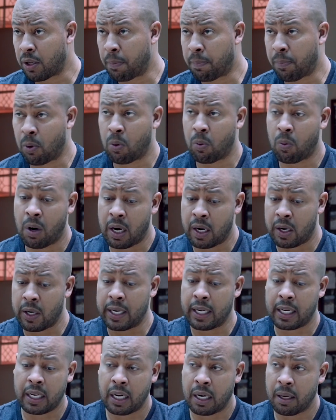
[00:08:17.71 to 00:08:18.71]
You pour water
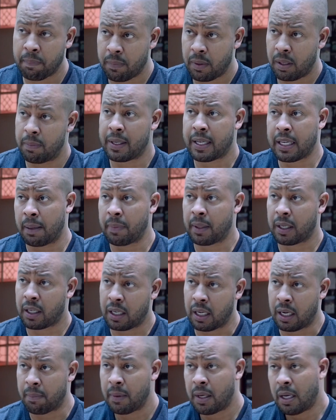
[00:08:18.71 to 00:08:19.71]
in a cup, you become the
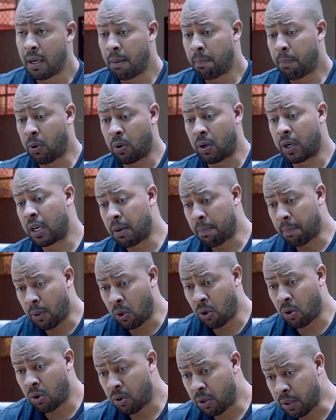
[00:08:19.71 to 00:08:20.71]
cup. Pour it in a
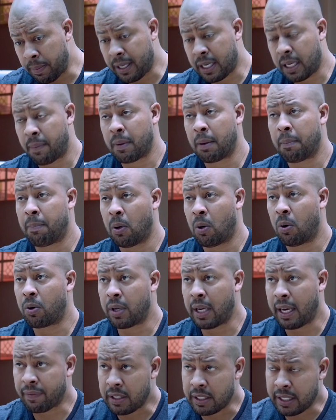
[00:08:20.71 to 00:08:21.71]
bowl, you become the bowl.
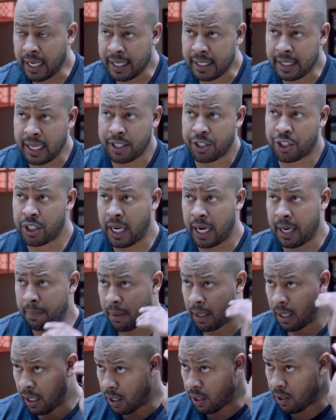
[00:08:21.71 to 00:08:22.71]
You have to take that shape,
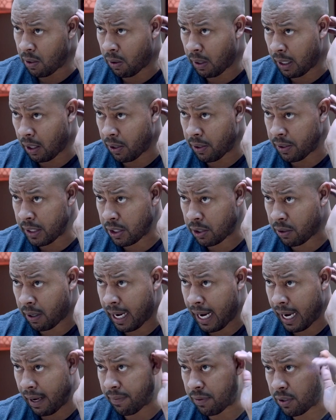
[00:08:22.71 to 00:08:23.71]
and learn this
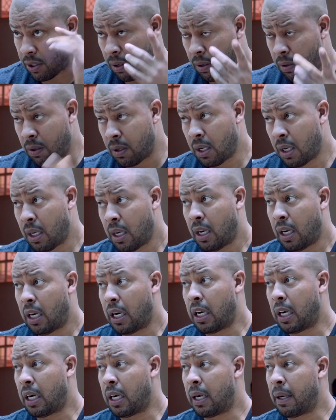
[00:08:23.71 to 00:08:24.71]
craft. So
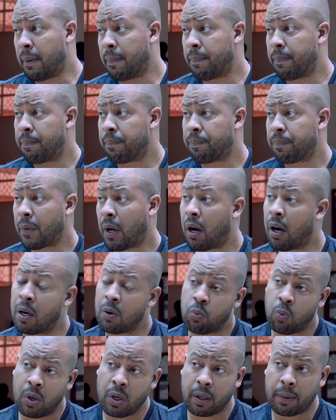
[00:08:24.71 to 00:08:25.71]

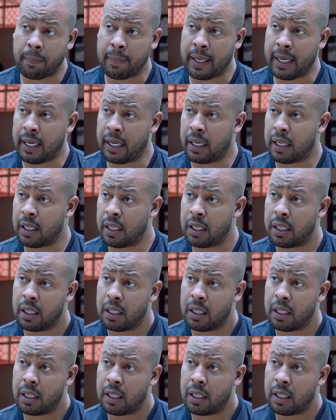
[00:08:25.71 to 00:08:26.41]
hard work, man.